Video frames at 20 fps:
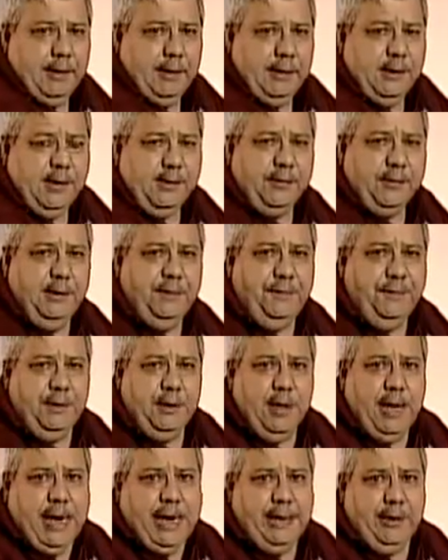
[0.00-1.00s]
at least 3
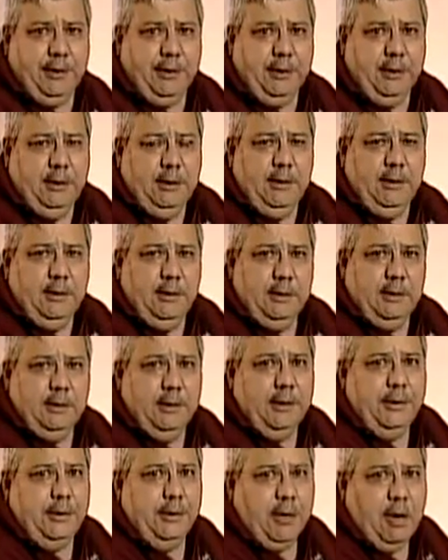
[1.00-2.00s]
foot higher
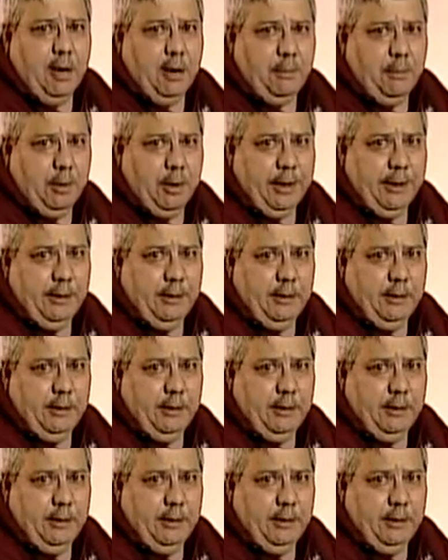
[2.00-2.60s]
than your carboy